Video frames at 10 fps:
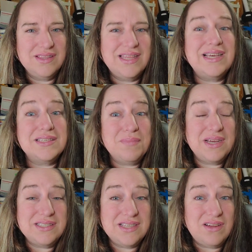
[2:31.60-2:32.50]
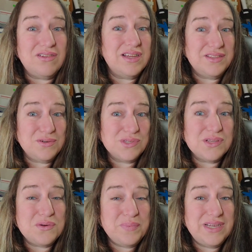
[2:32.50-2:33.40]
things might sell, and those
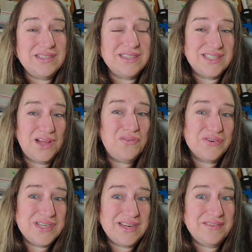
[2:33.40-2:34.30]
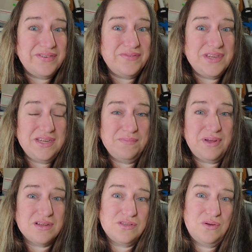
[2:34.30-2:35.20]
little pens sell for ten to fifteen
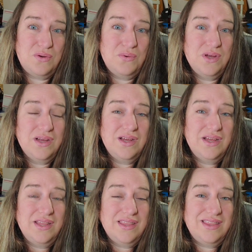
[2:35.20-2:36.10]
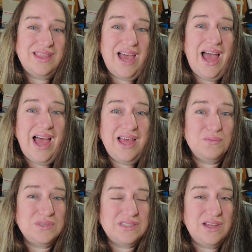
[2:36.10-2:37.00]
bucks. So the hat
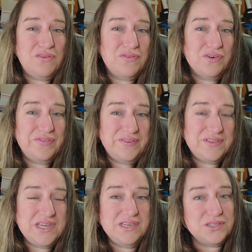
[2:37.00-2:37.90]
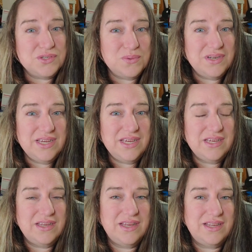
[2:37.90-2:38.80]
would sell for fifteen to
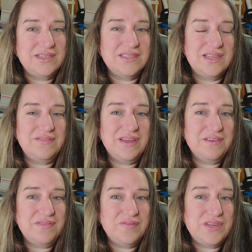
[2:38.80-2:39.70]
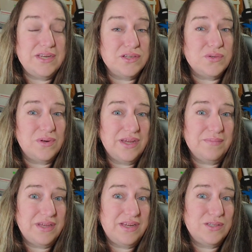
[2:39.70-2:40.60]
twenty, and instead of getting fifteen to twenty,
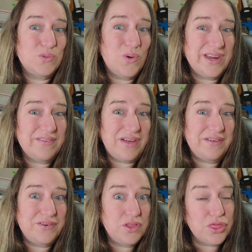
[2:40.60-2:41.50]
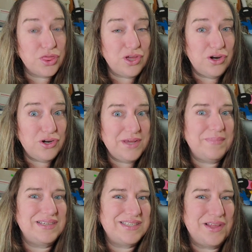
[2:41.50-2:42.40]
I'm getting twenty-five to thirty
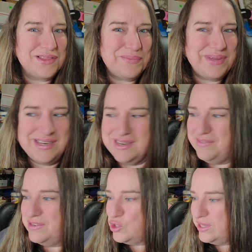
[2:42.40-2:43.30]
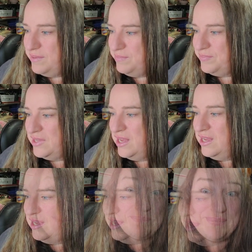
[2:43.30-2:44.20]
by selling the pen individually.
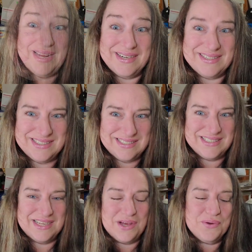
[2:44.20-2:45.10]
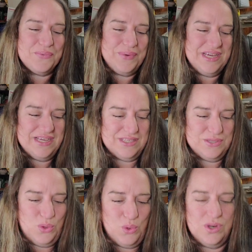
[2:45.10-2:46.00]
Up next, we
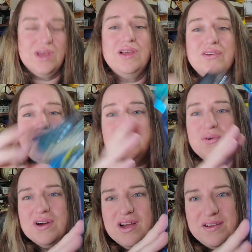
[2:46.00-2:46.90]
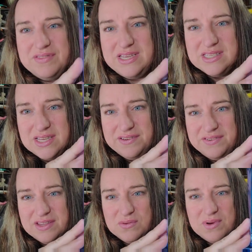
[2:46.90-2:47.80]
sold four of these
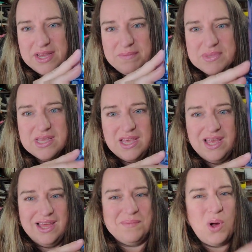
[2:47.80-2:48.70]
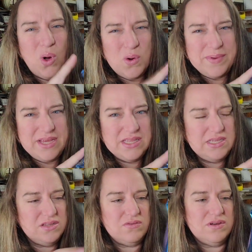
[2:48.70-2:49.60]
field wipes, and I'm hoping these
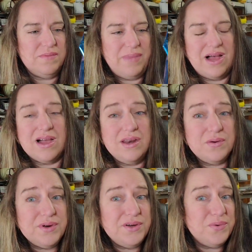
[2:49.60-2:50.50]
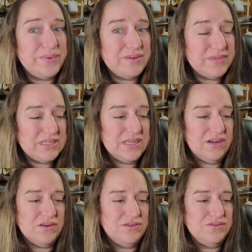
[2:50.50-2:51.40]
don't come back. I don't want to open them because they
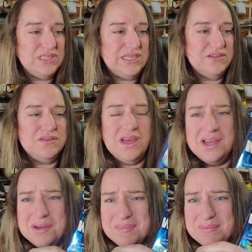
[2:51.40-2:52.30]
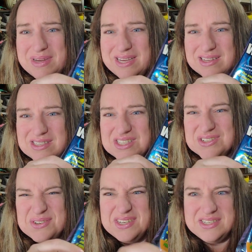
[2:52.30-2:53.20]
are new sealed, but my
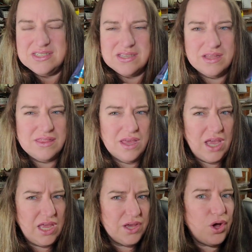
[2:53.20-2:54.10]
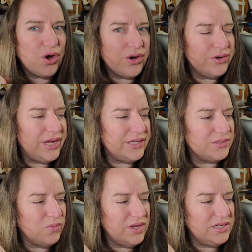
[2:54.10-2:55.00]
concern is they aren't as
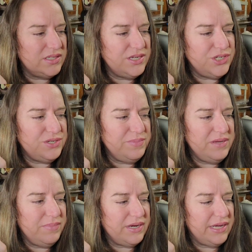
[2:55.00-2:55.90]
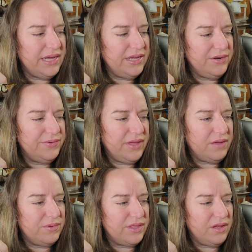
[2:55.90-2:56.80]
wet as they should be, but I can't know
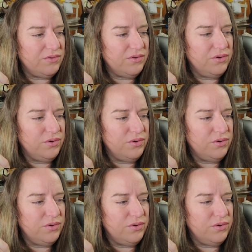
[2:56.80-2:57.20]
that without